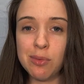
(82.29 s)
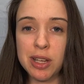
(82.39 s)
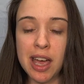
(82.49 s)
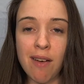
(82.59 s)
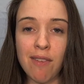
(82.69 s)

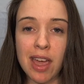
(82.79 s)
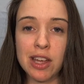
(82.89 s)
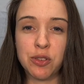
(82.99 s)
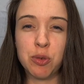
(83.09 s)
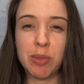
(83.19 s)
we have
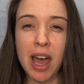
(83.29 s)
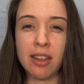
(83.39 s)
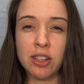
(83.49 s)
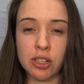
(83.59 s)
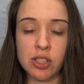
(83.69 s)
a group
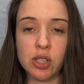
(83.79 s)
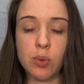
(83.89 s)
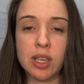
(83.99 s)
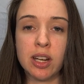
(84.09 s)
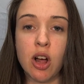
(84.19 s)
calendar, so
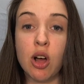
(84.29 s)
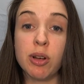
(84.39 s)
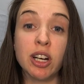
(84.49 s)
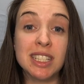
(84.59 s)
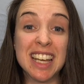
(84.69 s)
we can all
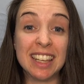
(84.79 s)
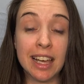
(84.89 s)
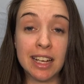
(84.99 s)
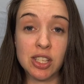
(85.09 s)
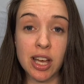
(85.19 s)
put our
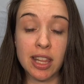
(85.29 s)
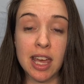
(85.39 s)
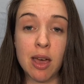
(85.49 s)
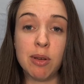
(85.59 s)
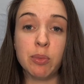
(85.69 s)
deadlines on
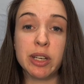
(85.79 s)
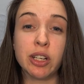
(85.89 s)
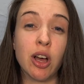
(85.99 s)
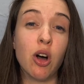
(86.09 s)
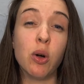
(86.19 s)
them, and we
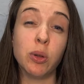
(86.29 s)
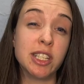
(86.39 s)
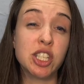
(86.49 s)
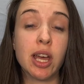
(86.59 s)
can all hold